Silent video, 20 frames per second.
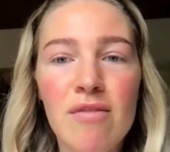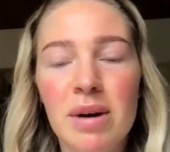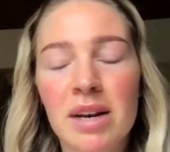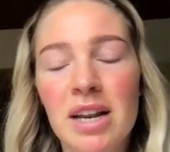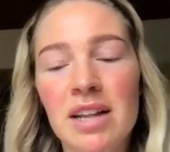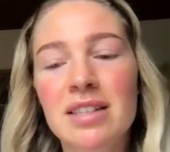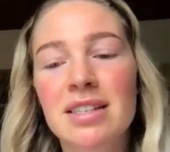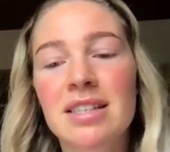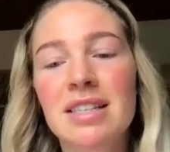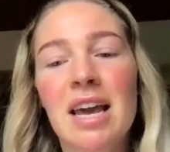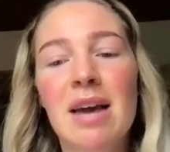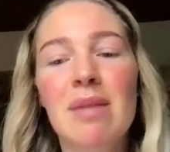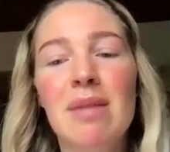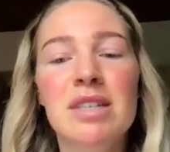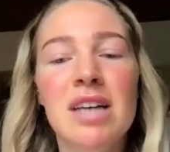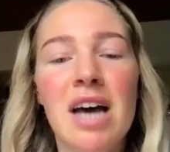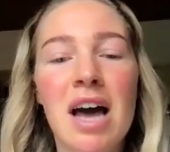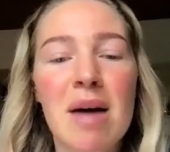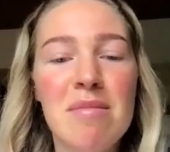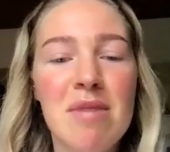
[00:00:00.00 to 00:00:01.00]
But at the same
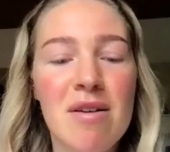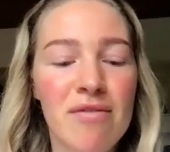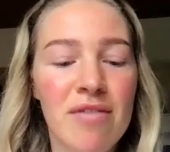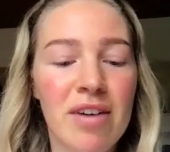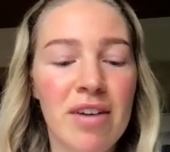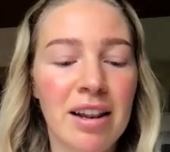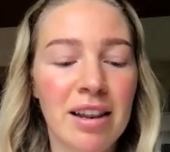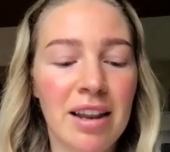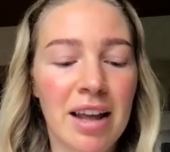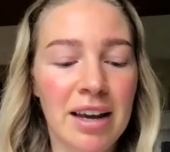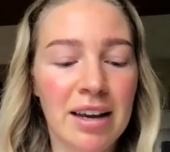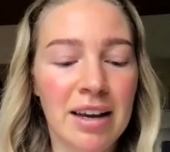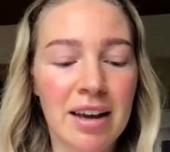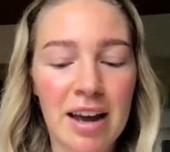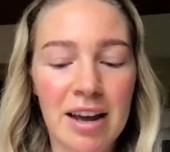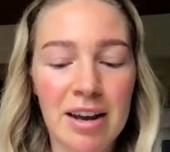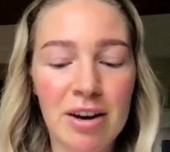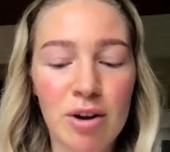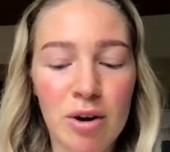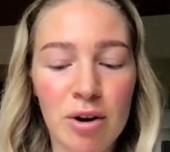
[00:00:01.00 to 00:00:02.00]
time, I felt like
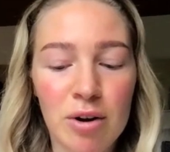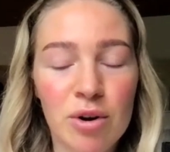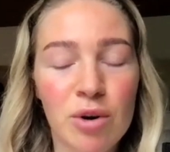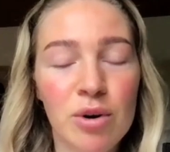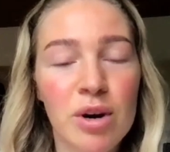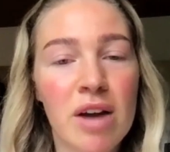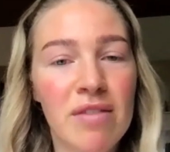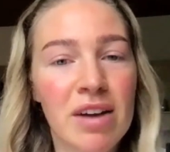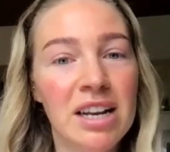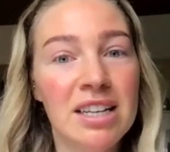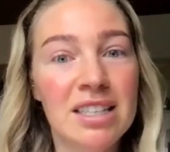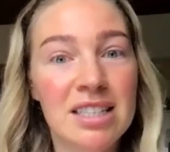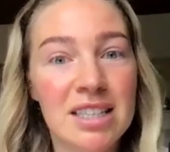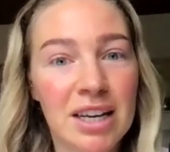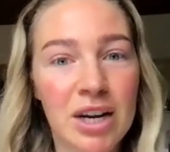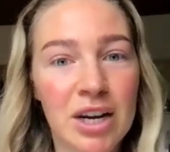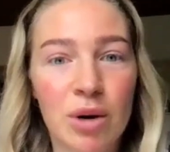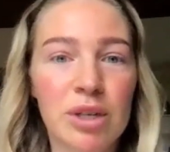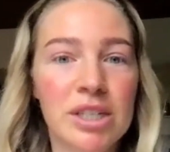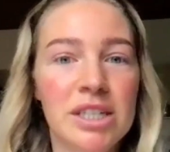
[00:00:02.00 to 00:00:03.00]
I don't, don't have any
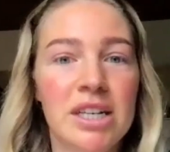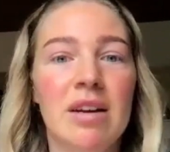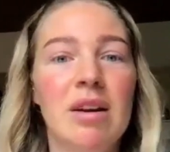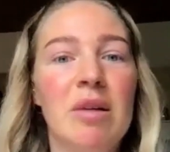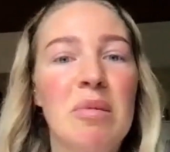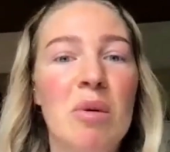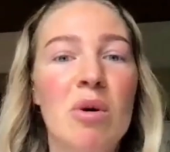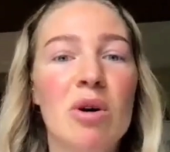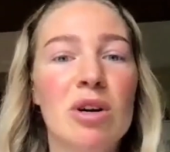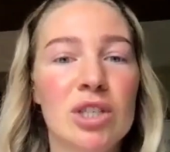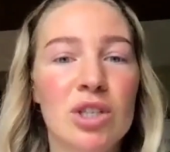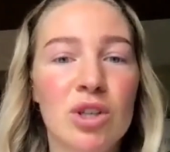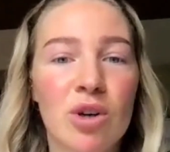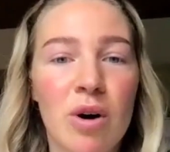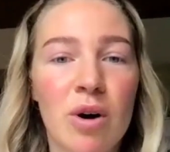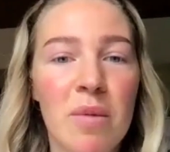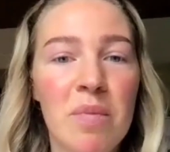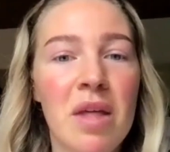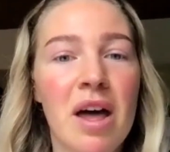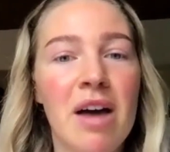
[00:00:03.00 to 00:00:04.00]
security anymore.
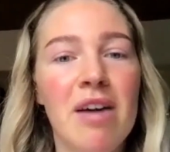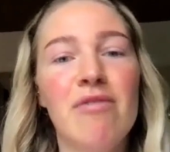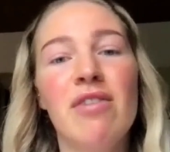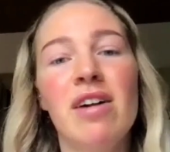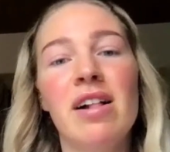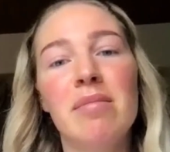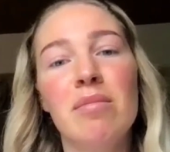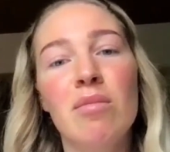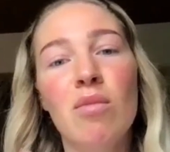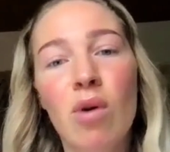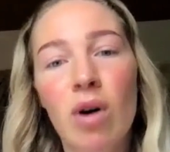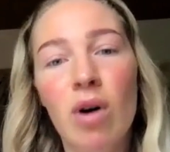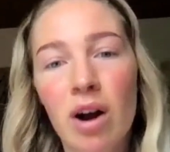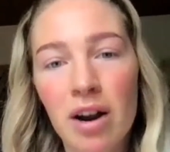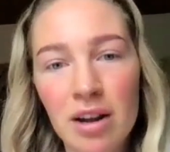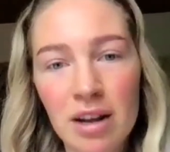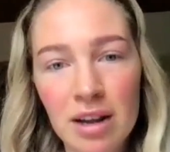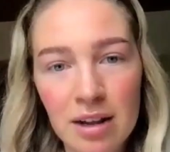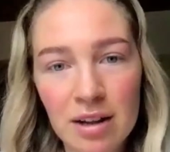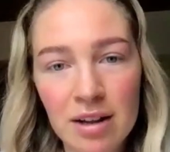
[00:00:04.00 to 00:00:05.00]
So I felt
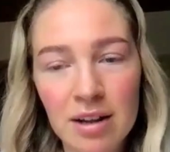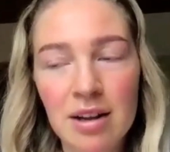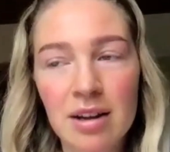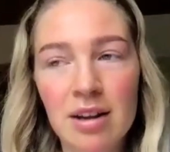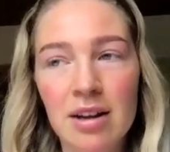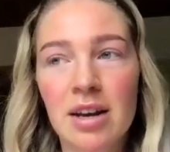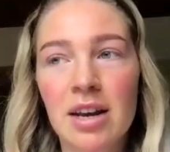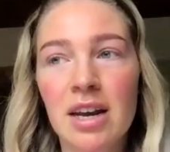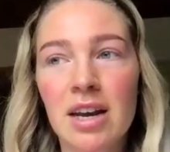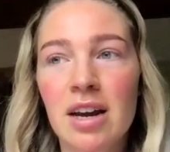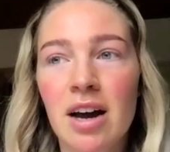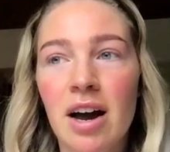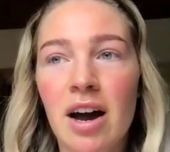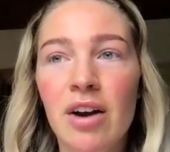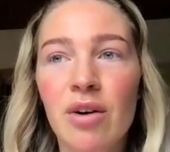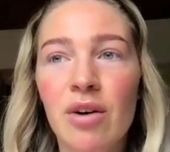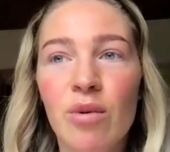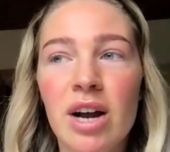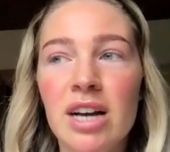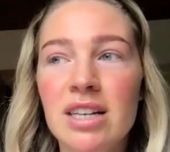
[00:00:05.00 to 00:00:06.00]
more in
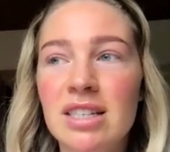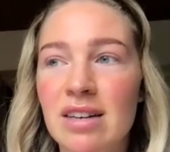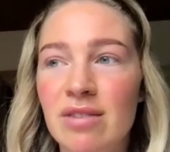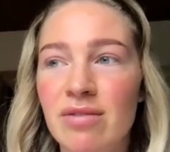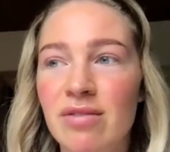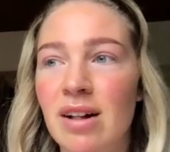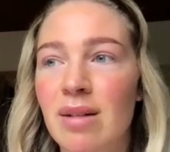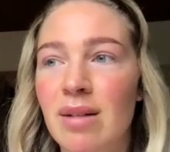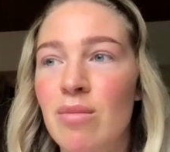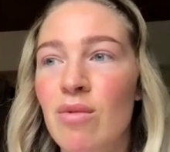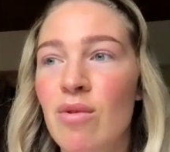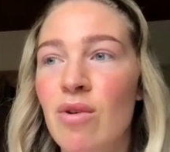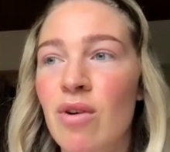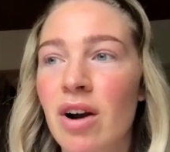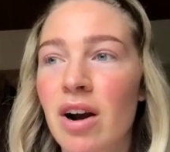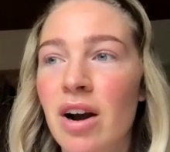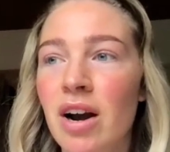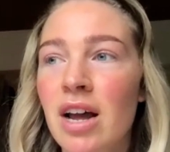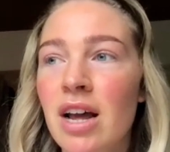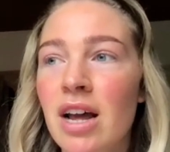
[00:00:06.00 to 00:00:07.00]
an unrest. I felt
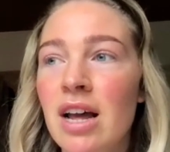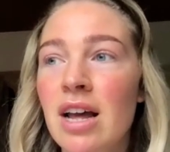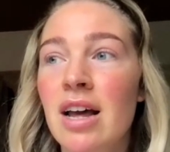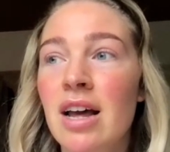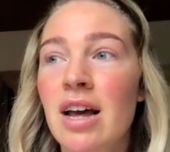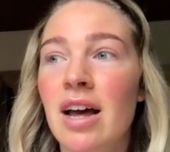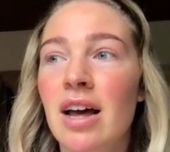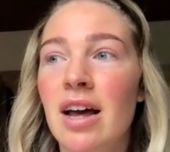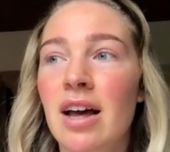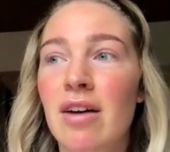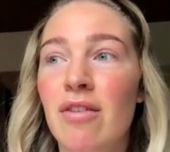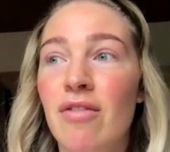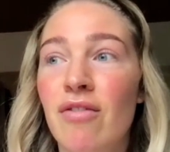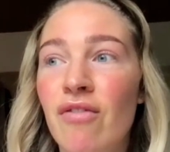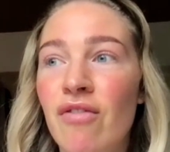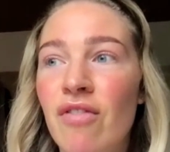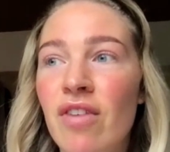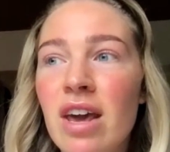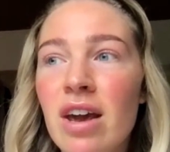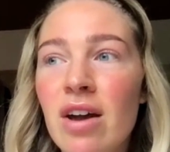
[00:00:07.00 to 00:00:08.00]
more Uh,
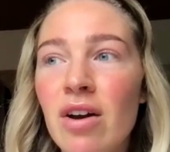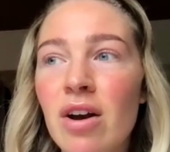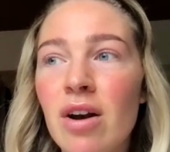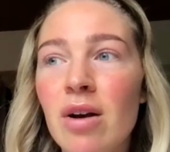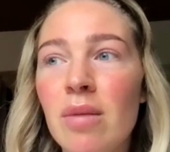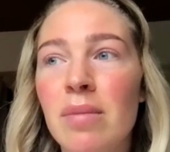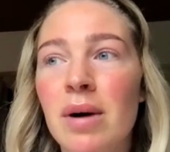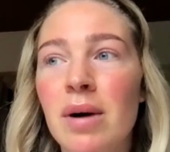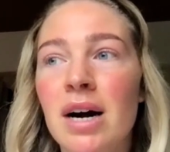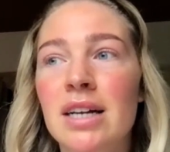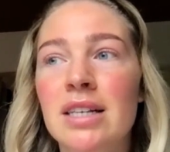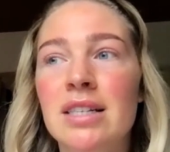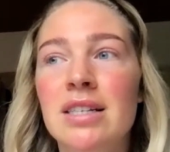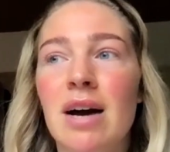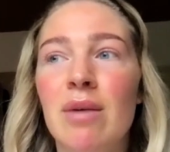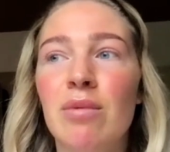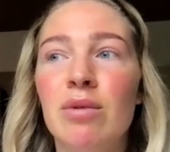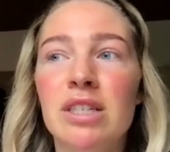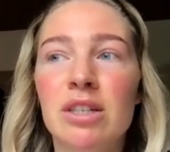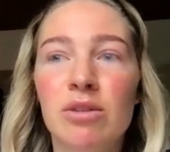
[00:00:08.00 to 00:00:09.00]
fear, but
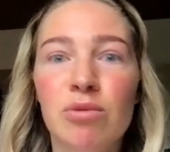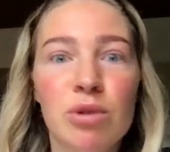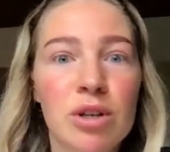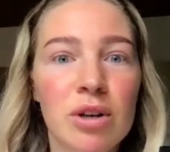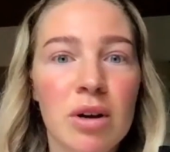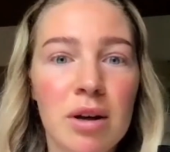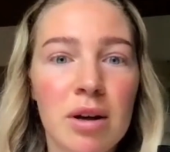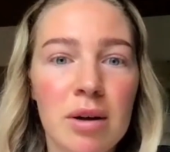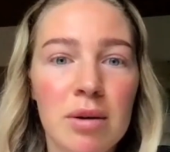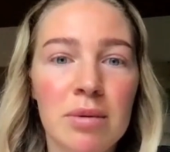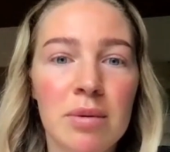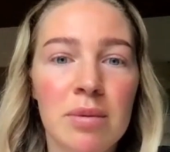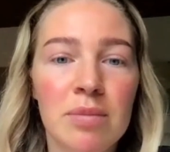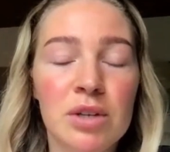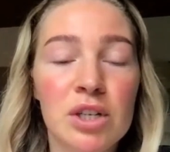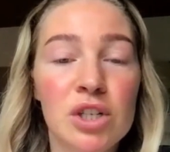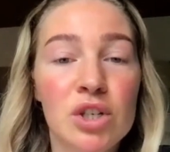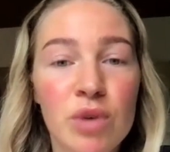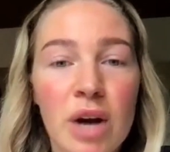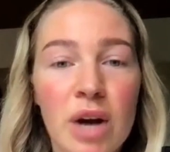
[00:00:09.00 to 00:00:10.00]
I was uh,
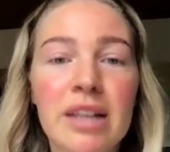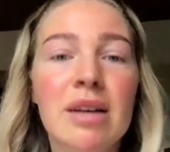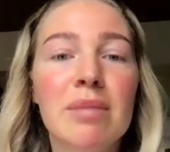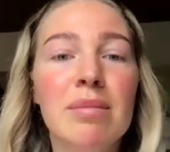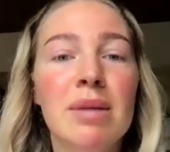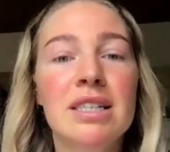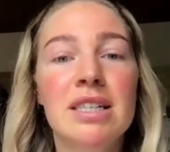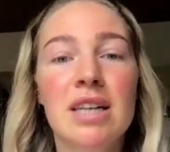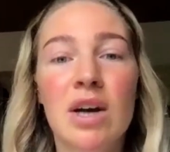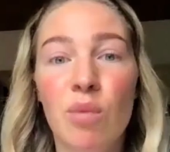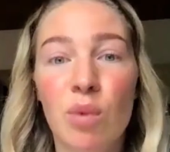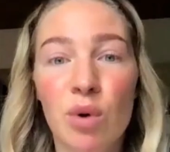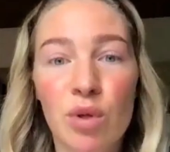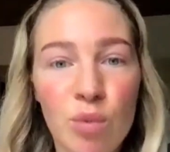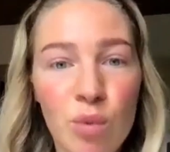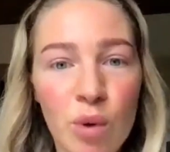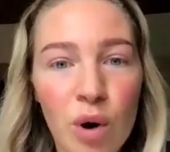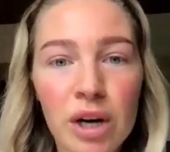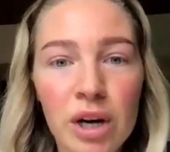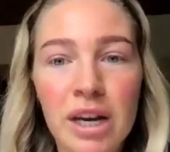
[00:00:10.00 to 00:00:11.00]
distracting myself with
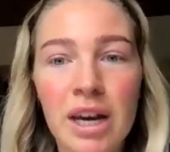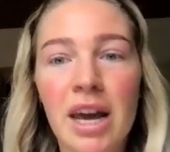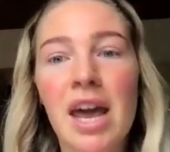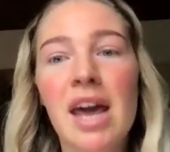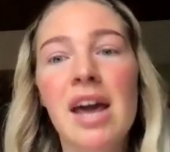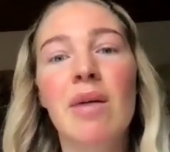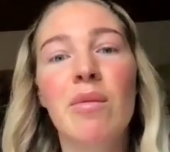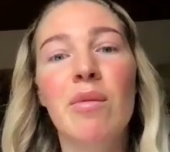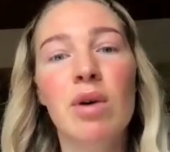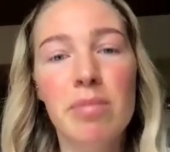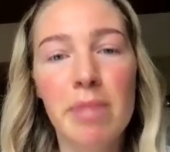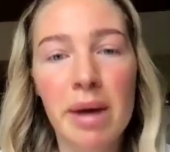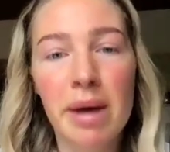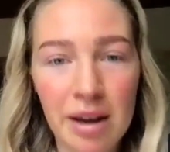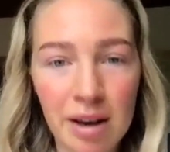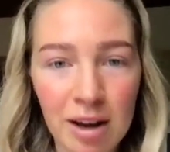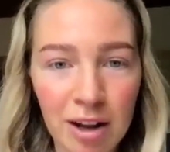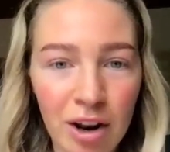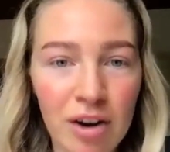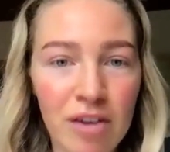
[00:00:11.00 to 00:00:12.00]
working and with
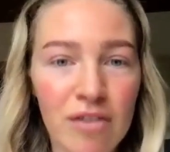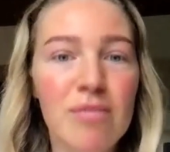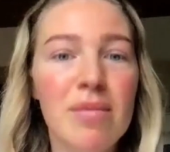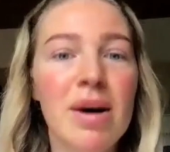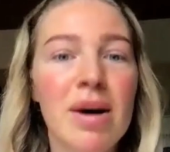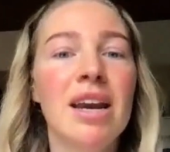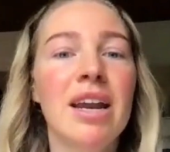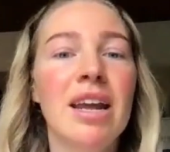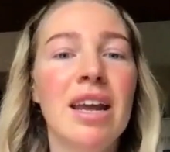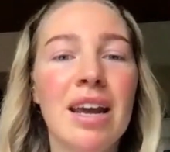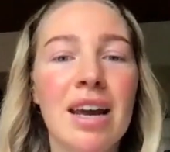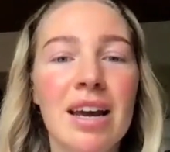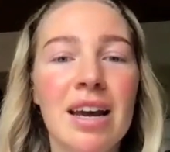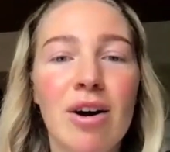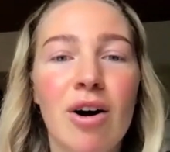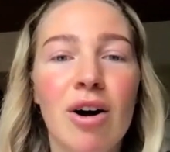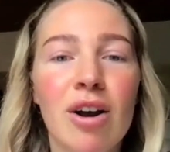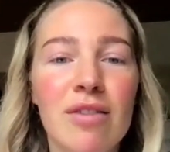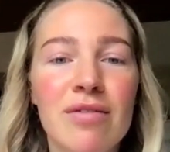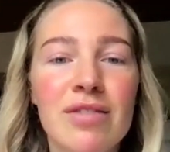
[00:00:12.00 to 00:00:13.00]
making a lot of money and
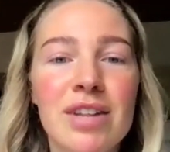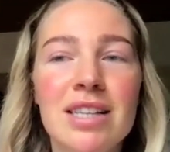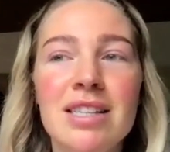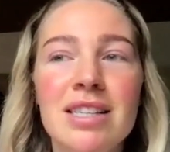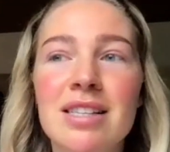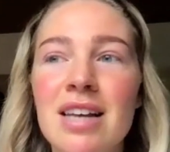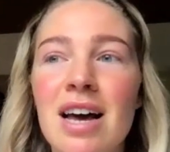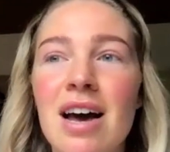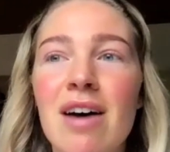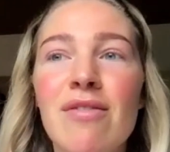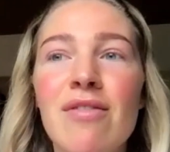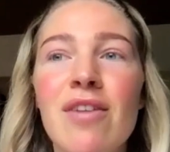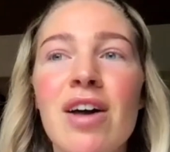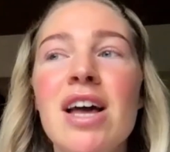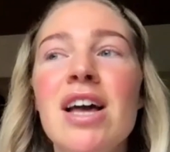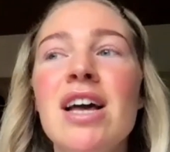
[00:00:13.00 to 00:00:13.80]
all of that stuff.